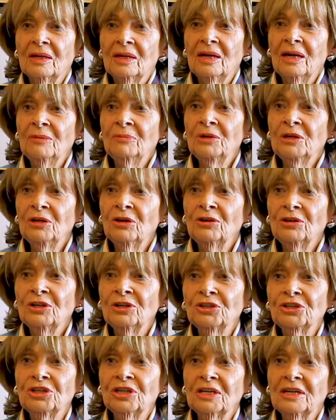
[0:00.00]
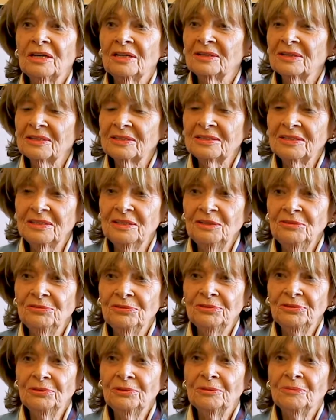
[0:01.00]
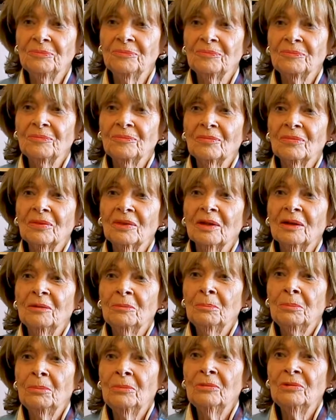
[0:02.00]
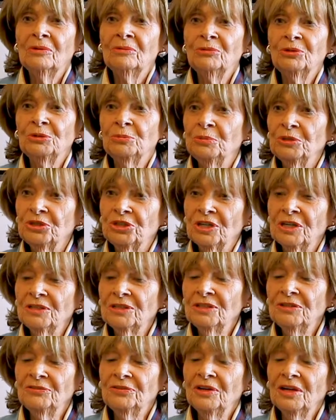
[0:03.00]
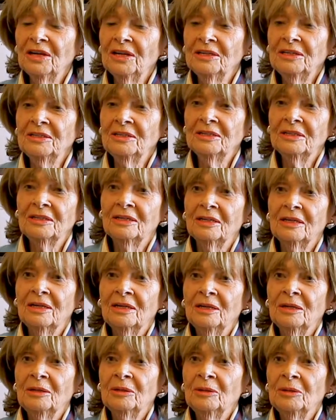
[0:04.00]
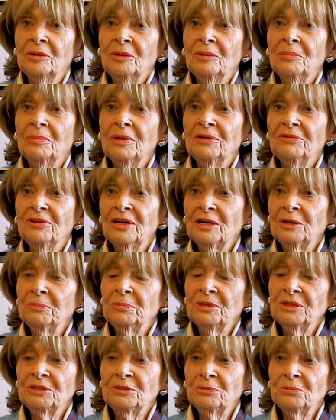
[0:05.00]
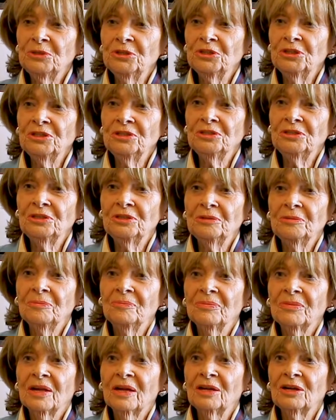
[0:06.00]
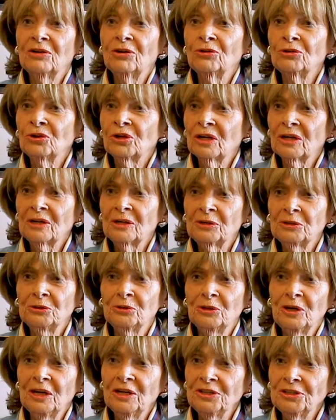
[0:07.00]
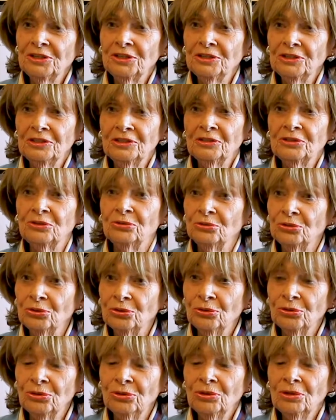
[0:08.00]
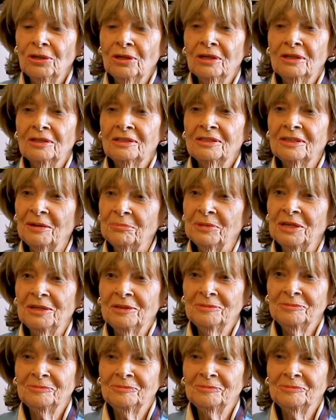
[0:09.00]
Every honor she can receive would be justified. My very best wishes and congratulations to you, Tammy.